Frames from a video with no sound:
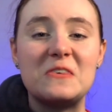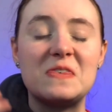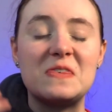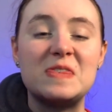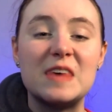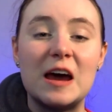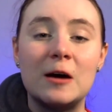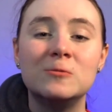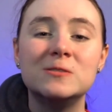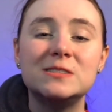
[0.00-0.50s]

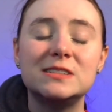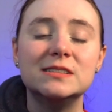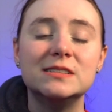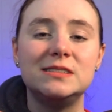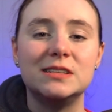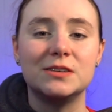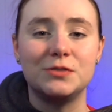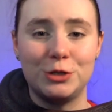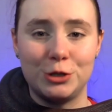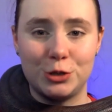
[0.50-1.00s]

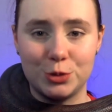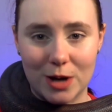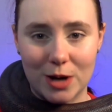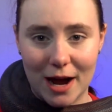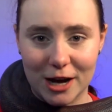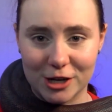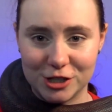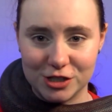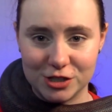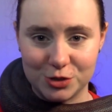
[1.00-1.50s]
thousands of
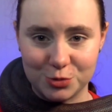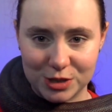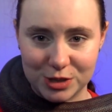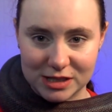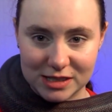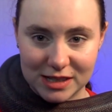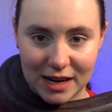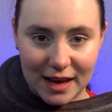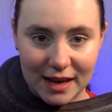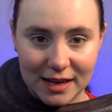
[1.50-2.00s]
interactions with
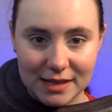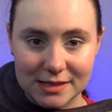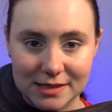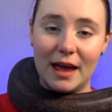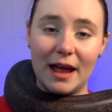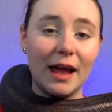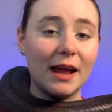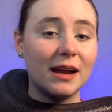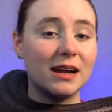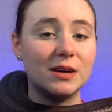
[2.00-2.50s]
snakes,
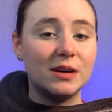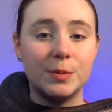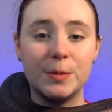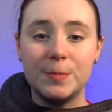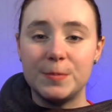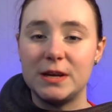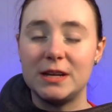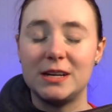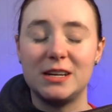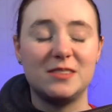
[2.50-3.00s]
and I've been
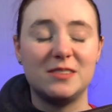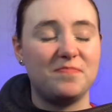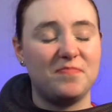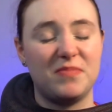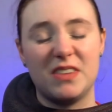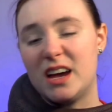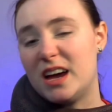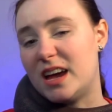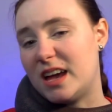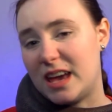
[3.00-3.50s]
bitten
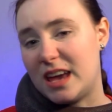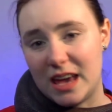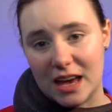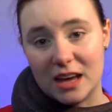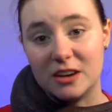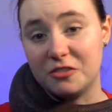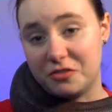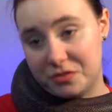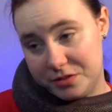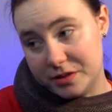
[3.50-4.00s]
a
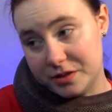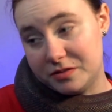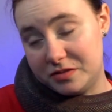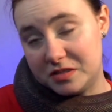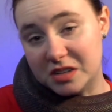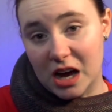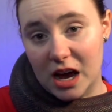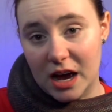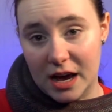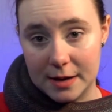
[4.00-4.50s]
handful of
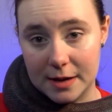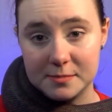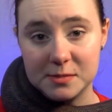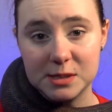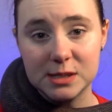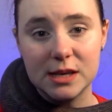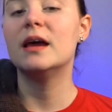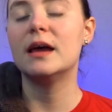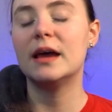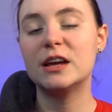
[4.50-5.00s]

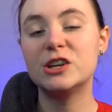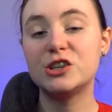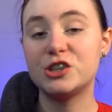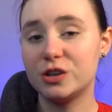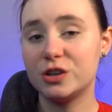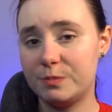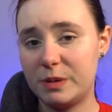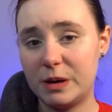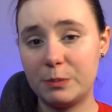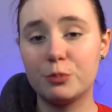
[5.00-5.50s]
times. It
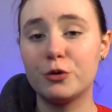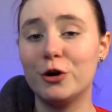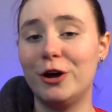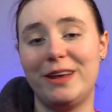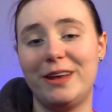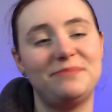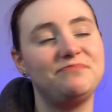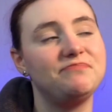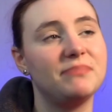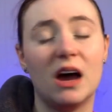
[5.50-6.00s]
should be
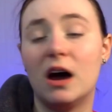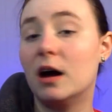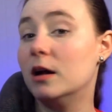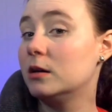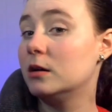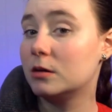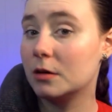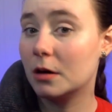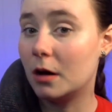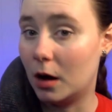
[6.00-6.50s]
pretty
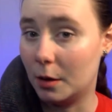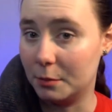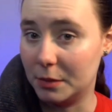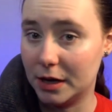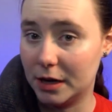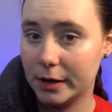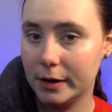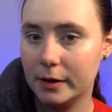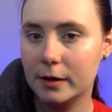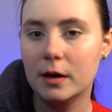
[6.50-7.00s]

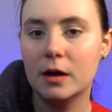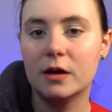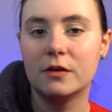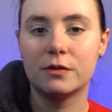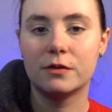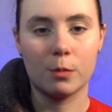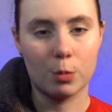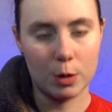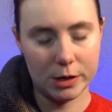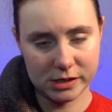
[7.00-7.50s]
uncommon
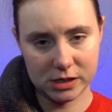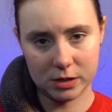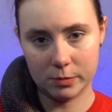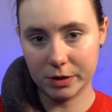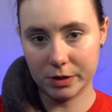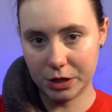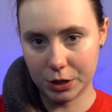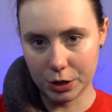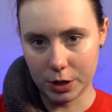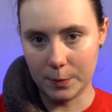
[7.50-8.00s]
for
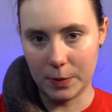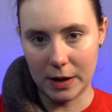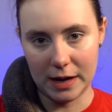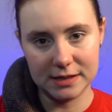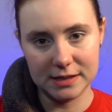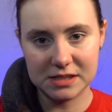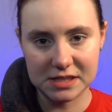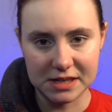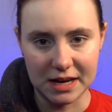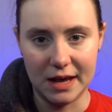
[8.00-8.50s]
reasonably good
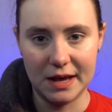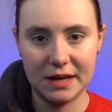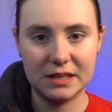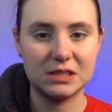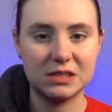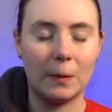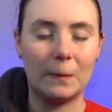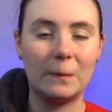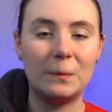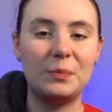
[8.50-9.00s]
pet
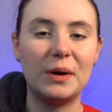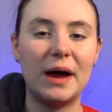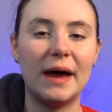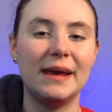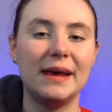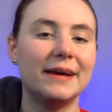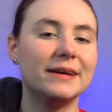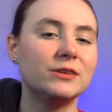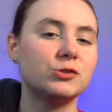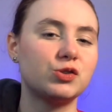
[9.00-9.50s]
snakes, but
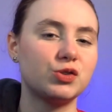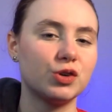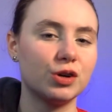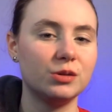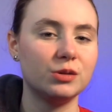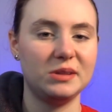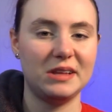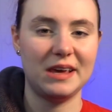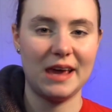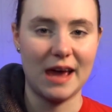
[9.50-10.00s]
it certainly